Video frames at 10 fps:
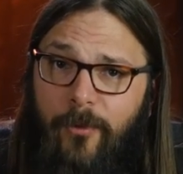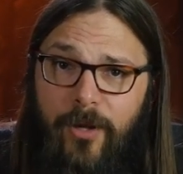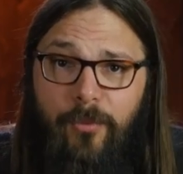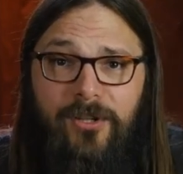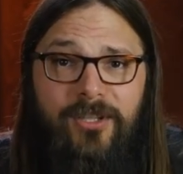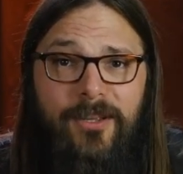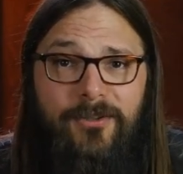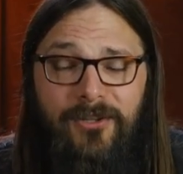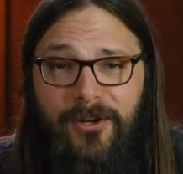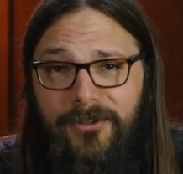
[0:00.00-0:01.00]
We appreciate you
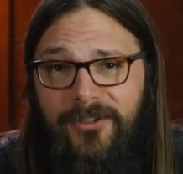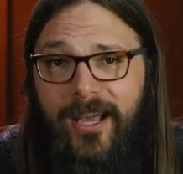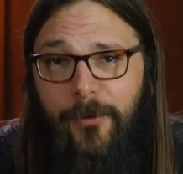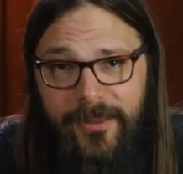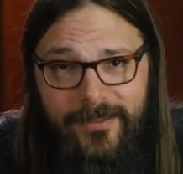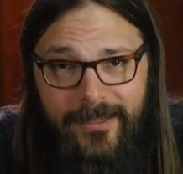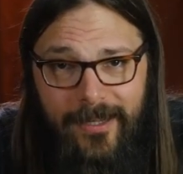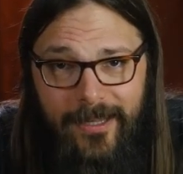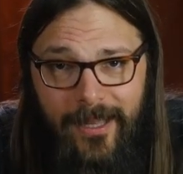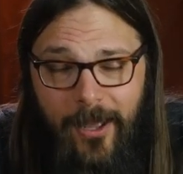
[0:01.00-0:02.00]
sharing your time with us
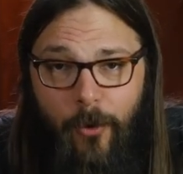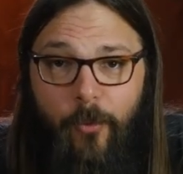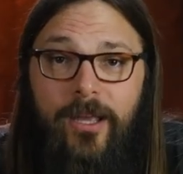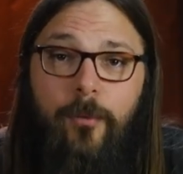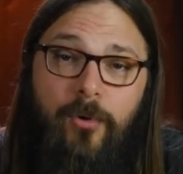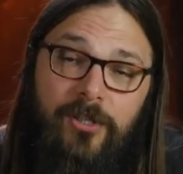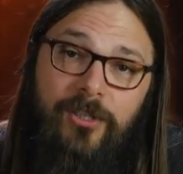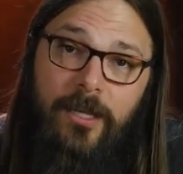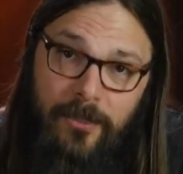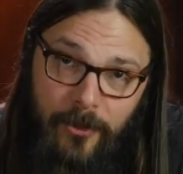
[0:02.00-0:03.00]
today. We
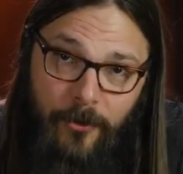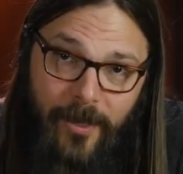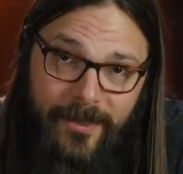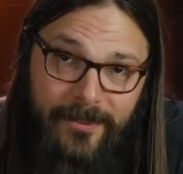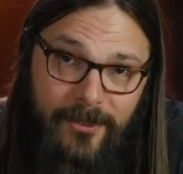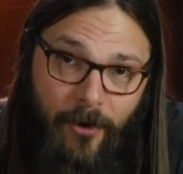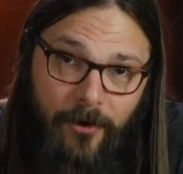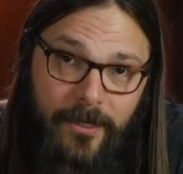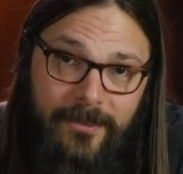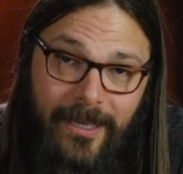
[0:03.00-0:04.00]
appreciate you as guitar
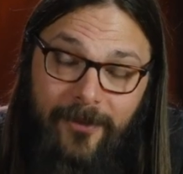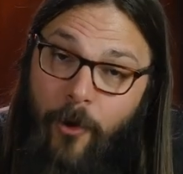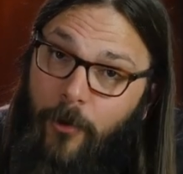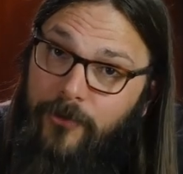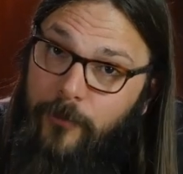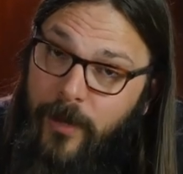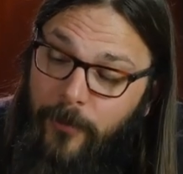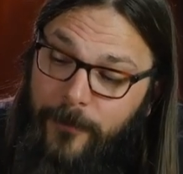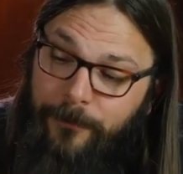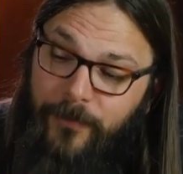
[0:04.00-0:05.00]
geeks. And of course,
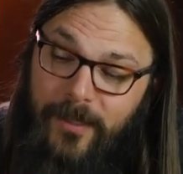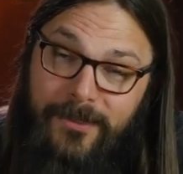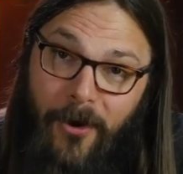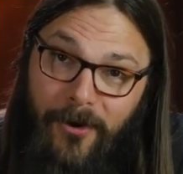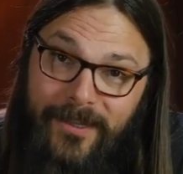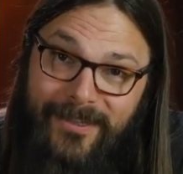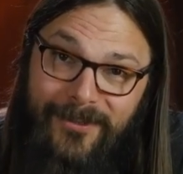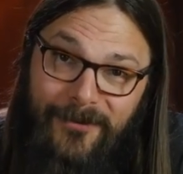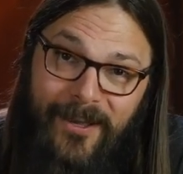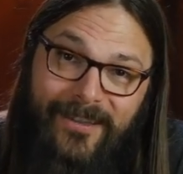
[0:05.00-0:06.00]
remember, Guitar Geeks
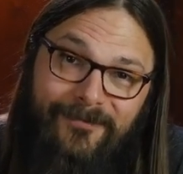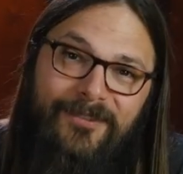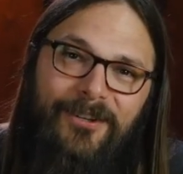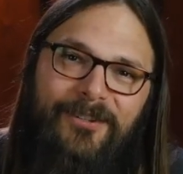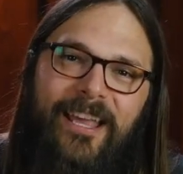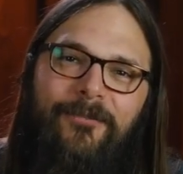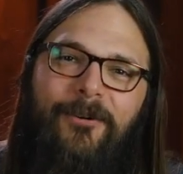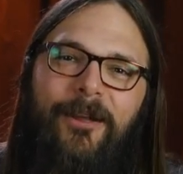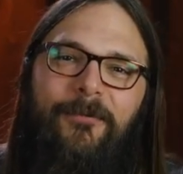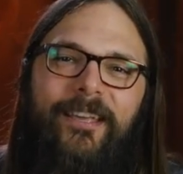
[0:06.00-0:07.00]
Unite. Cheers. Have a
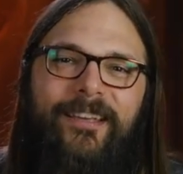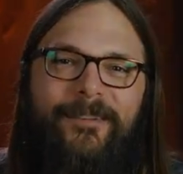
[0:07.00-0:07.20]
great week.